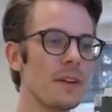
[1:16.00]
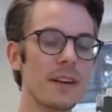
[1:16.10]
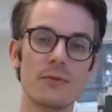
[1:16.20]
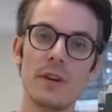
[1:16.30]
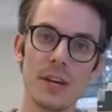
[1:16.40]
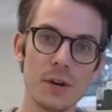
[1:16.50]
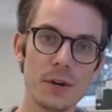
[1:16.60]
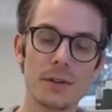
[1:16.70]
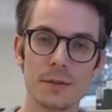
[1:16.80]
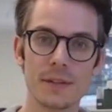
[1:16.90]
That's really
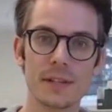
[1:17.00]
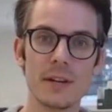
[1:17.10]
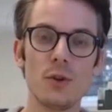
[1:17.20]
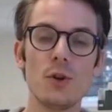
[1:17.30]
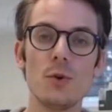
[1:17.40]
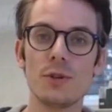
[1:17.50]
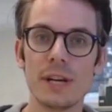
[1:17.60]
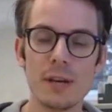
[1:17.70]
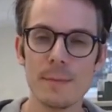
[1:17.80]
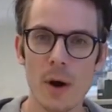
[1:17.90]
good because obviously
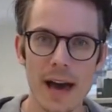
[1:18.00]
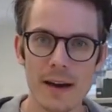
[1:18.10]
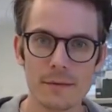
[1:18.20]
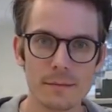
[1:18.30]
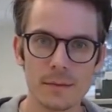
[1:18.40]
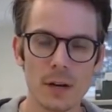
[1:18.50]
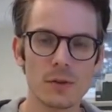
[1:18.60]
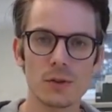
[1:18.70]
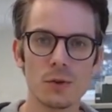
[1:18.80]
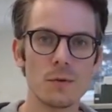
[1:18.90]
usually you might have
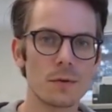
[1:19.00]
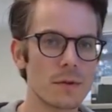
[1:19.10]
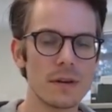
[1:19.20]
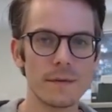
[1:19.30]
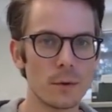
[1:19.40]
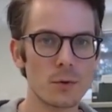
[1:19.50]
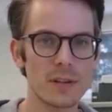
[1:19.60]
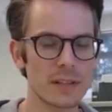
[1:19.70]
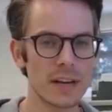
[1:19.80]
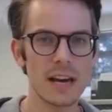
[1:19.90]
2, 3, 4
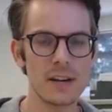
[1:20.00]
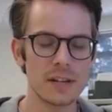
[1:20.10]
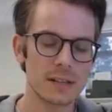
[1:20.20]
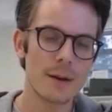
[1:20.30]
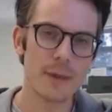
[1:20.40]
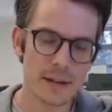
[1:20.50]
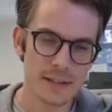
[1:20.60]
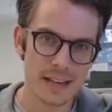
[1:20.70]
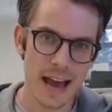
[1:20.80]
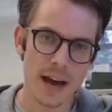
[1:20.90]
estate agents come
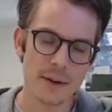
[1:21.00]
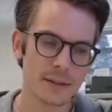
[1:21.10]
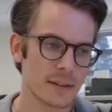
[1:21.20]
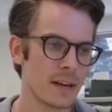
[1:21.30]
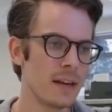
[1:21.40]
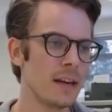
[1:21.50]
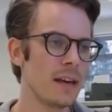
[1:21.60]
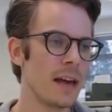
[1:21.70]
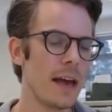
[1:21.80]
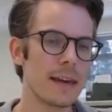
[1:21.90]
round to your house
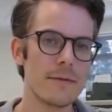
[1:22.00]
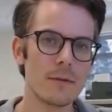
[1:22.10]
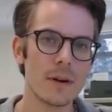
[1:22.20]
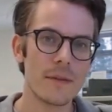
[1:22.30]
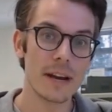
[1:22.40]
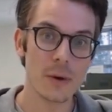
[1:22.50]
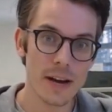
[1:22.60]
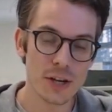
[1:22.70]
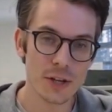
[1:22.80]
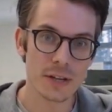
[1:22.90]
and give you a
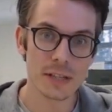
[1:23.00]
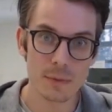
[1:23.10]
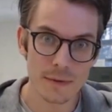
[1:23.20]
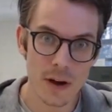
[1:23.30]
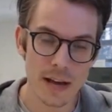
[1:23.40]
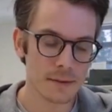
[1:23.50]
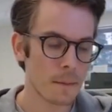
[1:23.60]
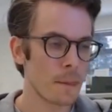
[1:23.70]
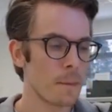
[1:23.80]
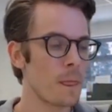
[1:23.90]
valuation and some advice.
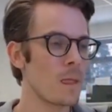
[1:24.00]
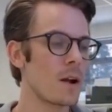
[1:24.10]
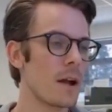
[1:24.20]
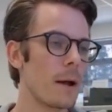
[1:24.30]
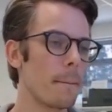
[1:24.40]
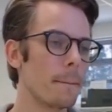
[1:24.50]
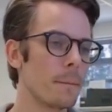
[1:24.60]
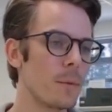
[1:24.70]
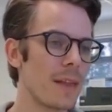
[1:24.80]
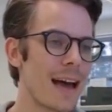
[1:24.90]

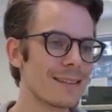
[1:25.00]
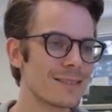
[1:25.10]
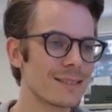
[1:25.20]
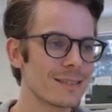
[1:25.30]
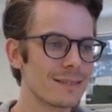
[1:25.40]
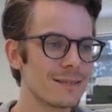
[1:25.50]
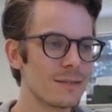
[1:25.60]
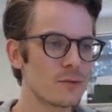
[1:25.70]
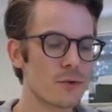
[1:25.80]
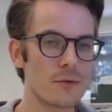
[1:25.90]
But that's
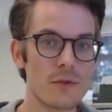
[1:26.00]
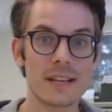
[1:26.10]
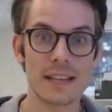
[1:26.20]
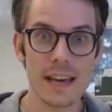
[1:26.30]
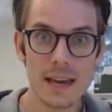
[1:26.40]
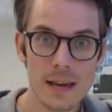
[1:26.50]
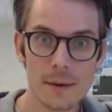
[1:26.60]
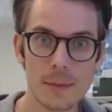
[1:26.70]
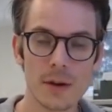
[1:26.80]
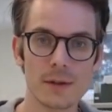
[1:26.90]
risky
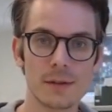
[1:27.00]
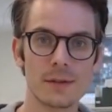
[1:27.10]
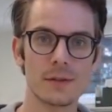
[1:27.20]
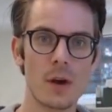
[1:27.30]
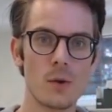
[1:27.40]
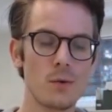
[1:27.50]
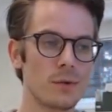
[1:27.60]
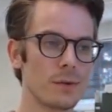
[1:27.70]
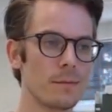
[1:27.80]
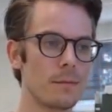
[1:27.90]
because
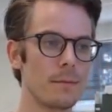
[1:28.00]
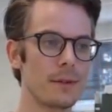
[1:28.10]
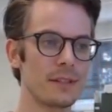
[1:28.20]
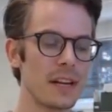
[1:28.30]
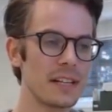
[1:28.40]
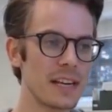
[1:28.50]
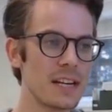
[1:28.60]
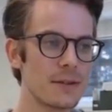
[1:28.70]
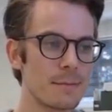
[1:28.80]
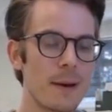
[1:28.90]
those estate
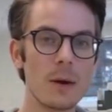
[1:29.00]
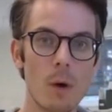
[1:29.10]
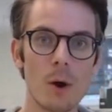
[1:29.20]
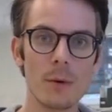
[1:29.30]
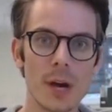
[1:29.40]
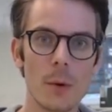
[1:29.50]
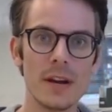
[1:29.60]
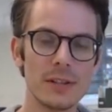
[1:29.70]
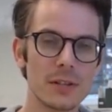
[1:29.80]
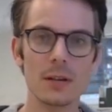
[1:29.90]
agents may well be
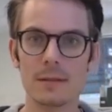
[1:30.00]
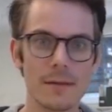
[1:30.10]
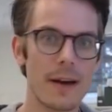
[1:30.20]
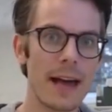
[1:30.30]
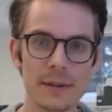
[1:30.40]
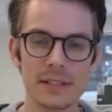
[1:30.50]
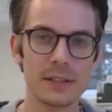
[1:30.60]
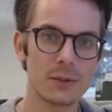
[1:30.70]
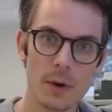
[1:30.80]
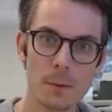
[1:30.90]
going into lots of other
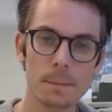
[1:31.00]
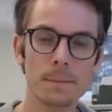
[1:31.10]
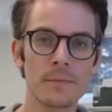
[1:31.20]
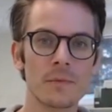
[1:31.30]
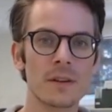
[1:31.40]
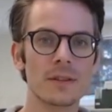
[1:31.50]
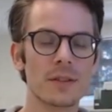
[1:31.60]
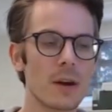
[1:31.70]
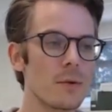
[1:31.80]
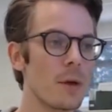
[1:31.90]
houses as well.
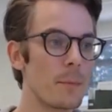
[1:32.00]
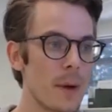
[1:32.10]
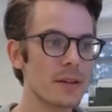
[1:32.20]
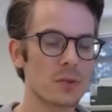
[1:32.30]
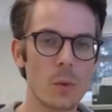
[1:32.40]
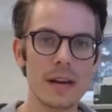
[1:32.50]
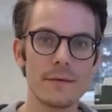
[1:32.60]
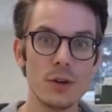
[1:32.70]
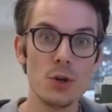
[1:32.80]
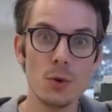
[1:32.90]
So the best
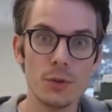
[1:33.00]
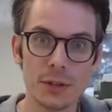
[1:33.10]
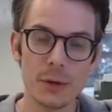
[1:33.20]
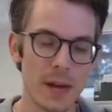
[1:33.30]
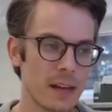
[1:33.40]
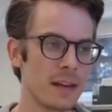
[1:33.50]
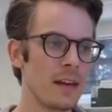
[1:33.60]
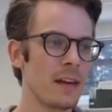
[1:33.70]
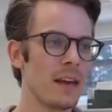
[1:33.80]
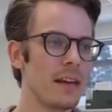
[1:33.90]
way for you to do it
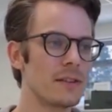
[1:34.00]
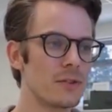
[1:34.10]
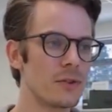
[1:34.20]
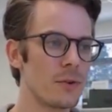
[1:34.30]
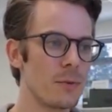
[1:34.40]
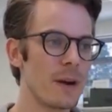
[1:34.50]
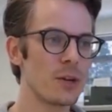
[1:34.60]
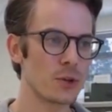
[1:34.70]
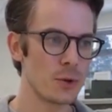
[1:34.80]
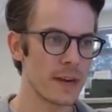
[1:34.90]
is to
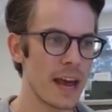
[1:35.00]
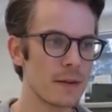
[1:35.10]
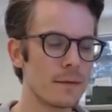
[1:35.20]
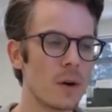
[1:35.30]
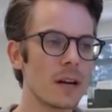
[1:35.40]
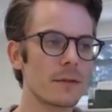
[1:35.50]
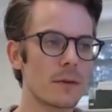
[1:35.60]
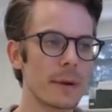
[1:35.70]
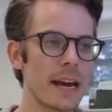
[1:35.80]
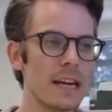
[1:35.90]
make sure you get advice
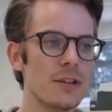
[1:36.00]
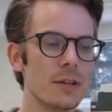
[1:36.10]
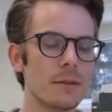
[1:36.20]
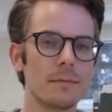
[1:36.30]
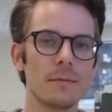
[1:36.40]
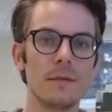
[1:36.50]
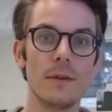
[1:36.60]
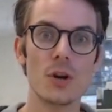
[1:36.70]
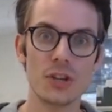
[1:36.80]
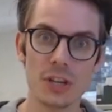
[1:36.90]
from an agent
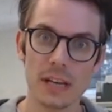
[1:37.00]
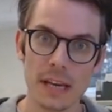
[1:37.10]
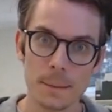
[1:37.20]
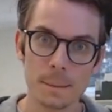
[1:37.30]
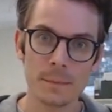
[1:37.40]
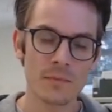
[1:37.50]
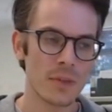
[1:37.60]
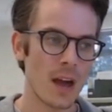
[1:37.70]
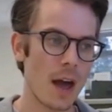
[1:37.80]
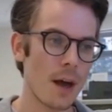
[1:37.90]
virtually.
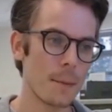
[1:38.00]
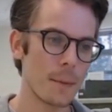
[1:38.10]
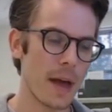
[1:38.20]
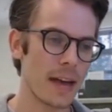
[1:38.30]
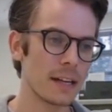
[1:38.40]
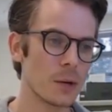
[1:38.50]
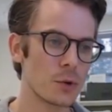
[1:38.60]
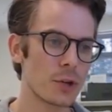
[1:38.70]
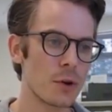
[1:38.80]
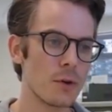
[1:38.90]
And I'll
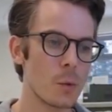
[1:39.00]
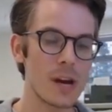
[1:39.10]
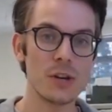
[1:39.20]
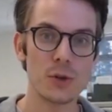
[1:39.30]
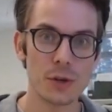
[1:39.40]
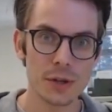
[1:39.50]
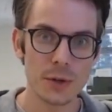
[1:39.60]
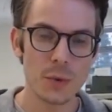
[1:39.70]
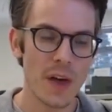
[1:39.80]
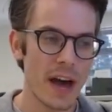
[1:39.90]
show you ways you can
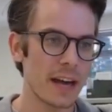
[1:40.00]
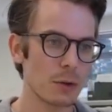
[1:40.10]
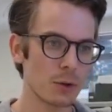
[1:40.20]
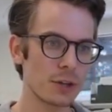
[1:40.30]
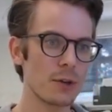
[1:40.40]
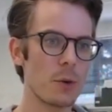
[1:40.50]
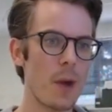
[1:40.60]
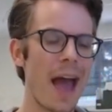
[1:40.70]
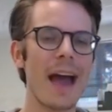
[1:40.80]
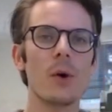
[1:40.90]
do that, and I'll show you
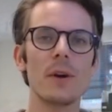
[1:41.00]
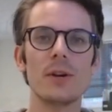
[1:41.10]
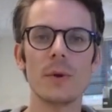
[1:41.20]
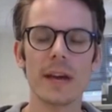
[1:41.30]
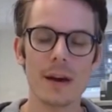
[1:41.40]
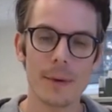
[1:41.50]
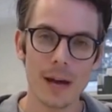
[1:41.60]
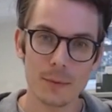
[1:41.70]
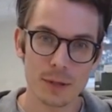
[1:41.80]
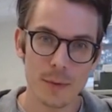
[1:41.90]
how we're doing it at
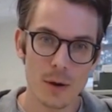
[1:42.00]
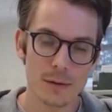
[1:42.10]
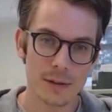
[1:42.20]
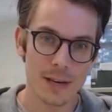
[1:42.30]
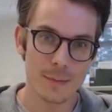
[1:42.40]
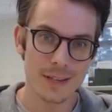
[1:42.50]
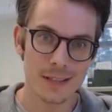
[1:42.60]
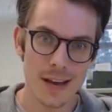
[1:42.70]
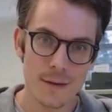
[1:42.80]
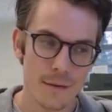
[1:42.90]
Power Bespoke to keep it
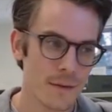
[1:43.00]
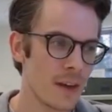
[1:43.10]
safe.